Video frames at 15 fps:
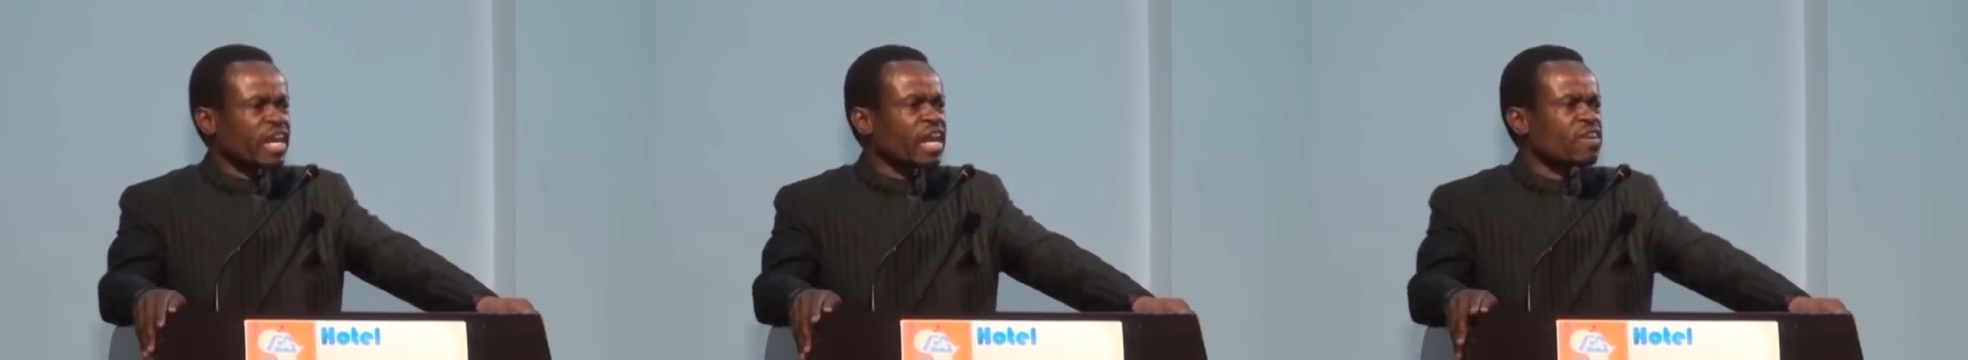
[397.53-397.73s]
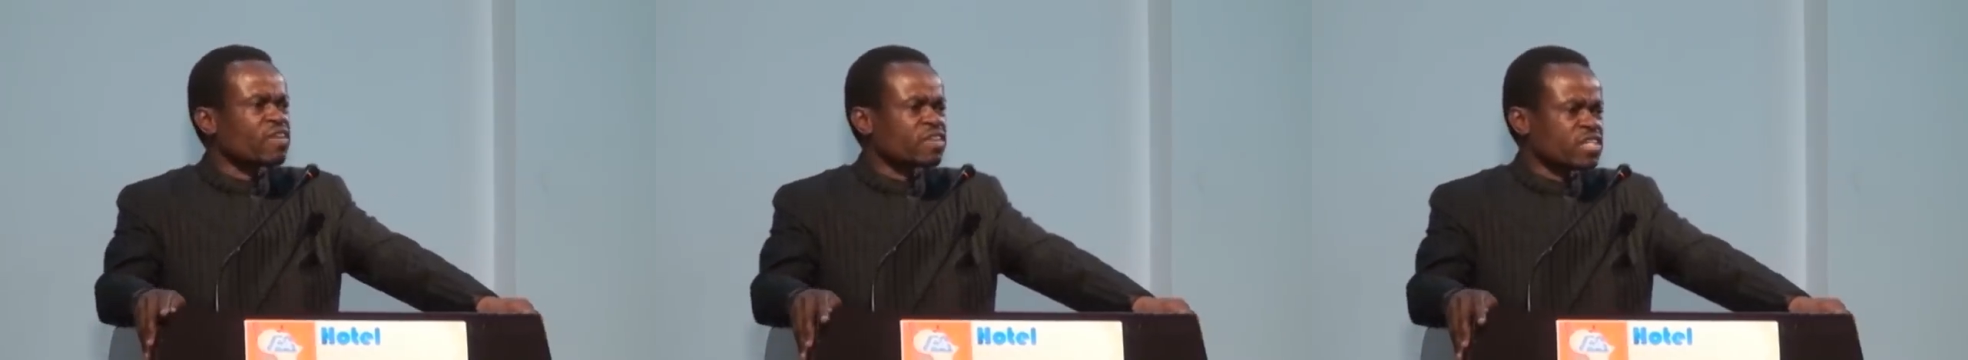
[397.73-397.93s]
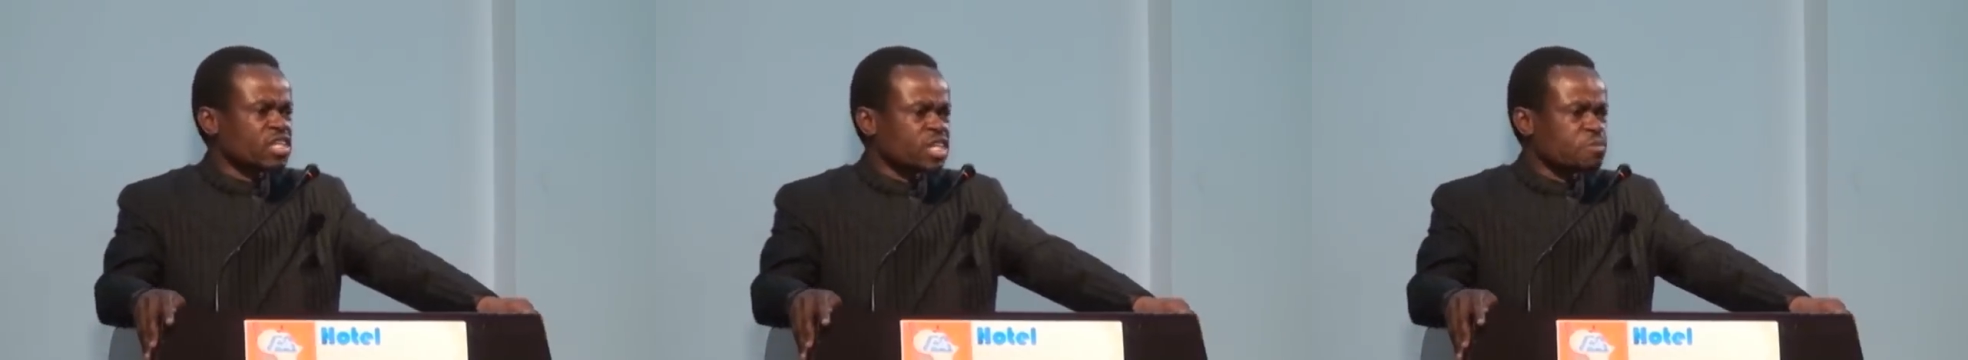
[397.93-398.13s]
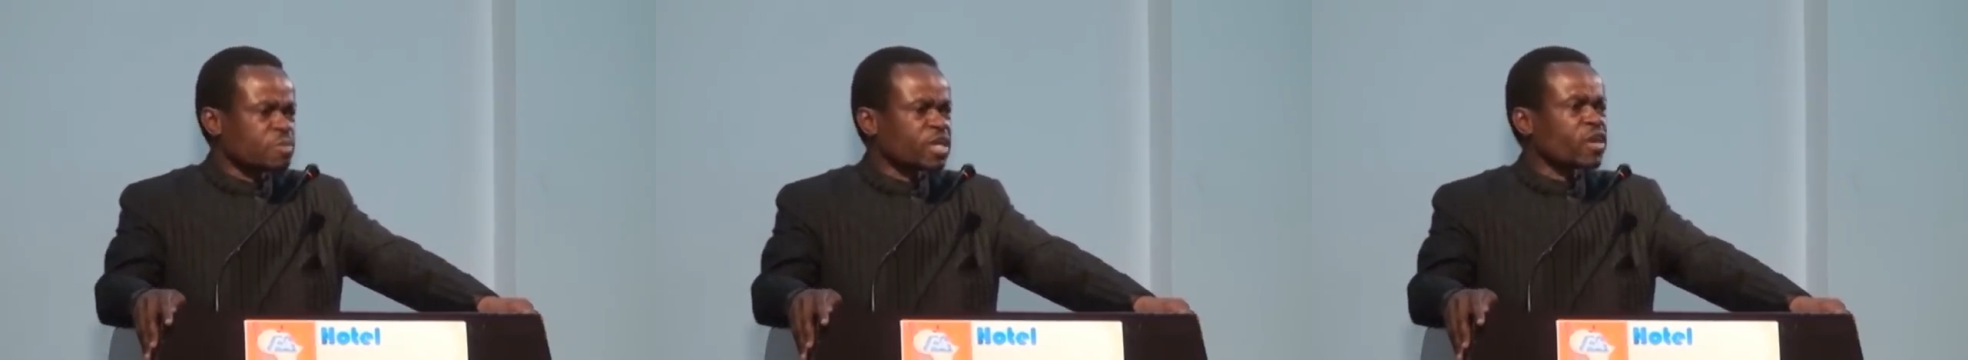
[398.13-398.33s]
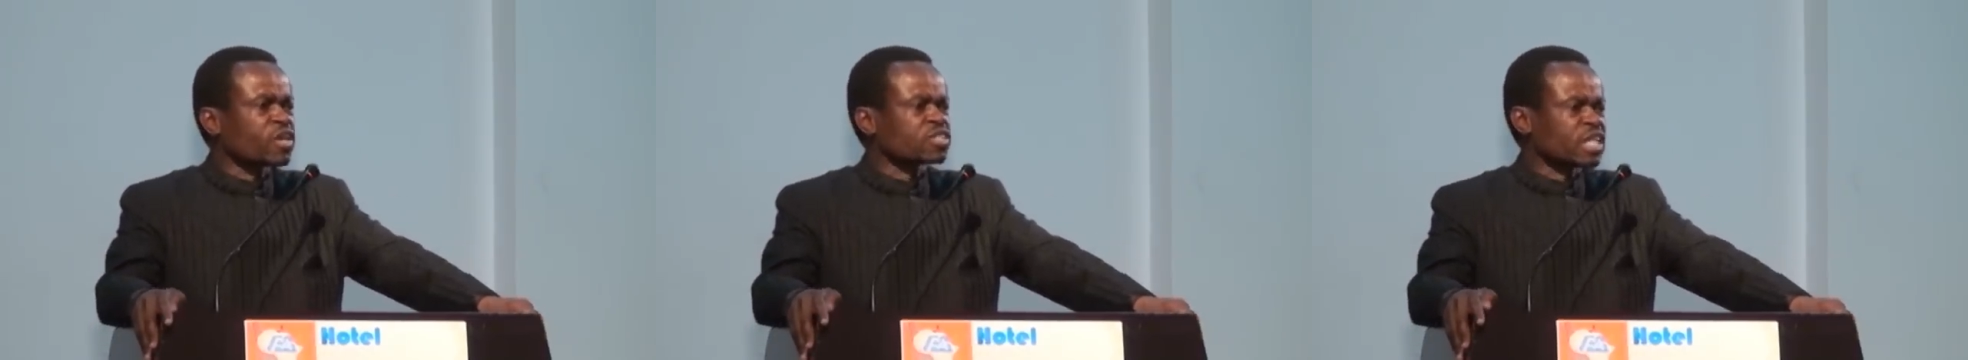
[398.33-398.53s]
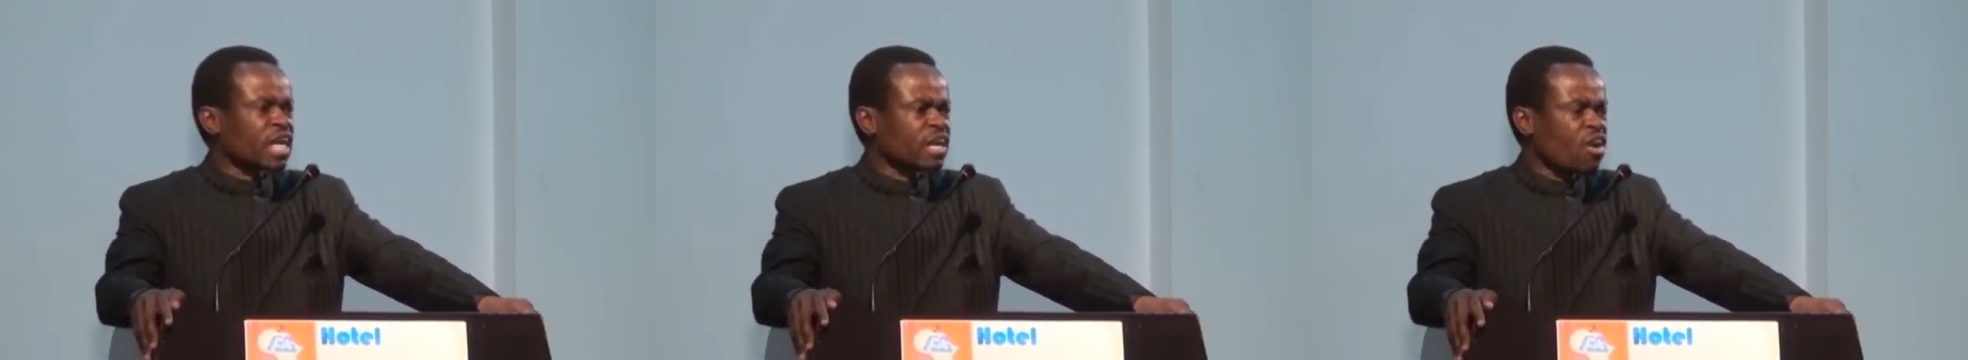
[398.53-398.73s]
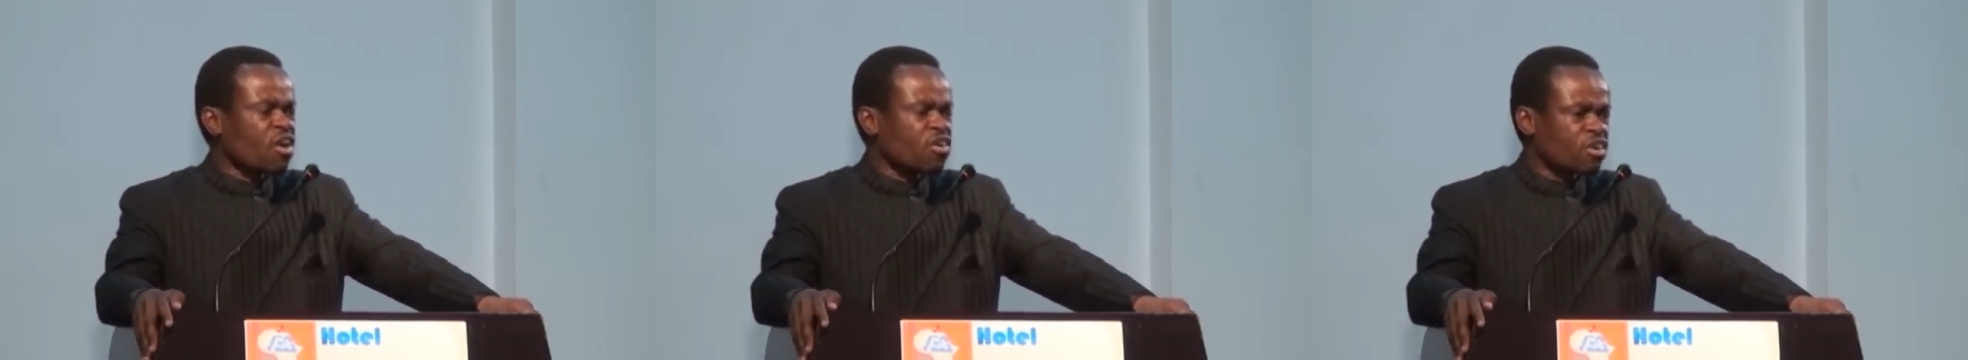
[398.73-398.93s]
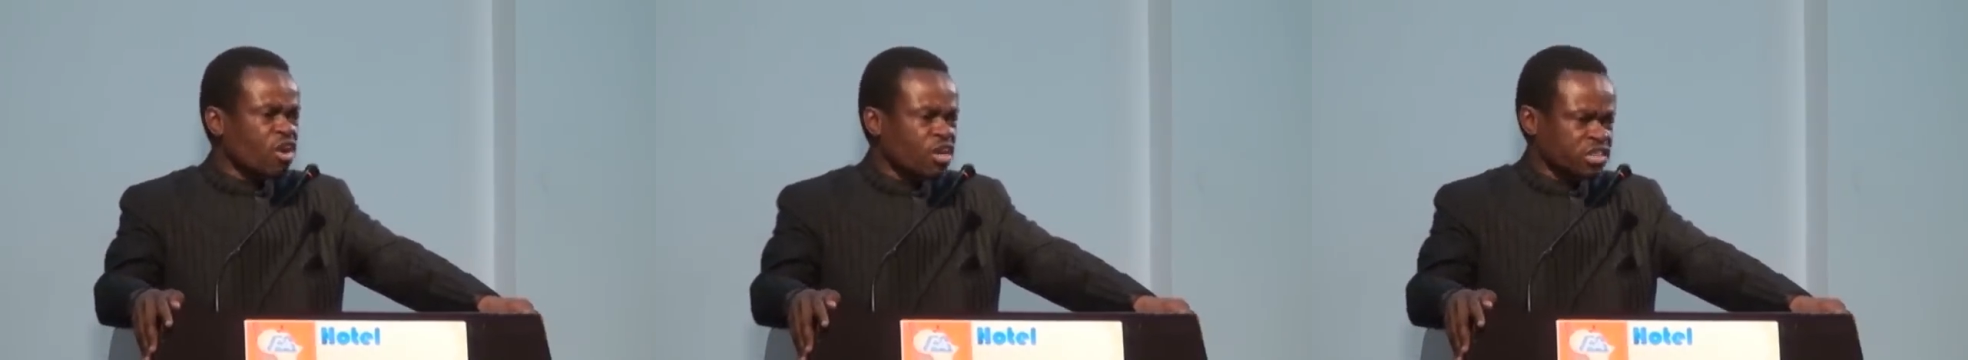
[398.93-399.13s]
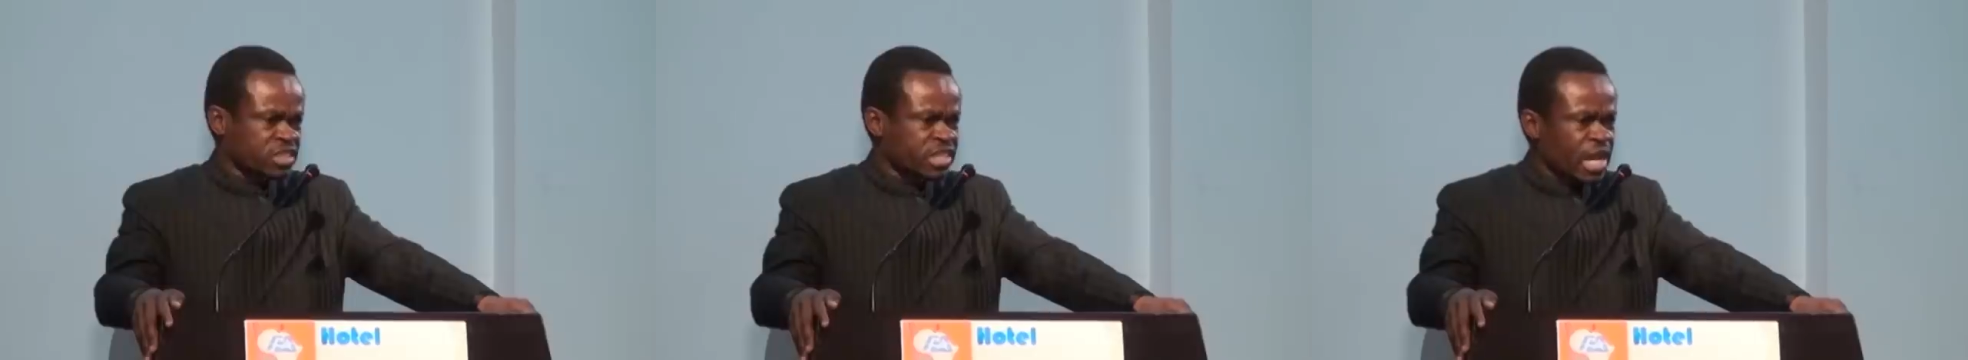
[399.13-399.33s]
cannot eat because they long lost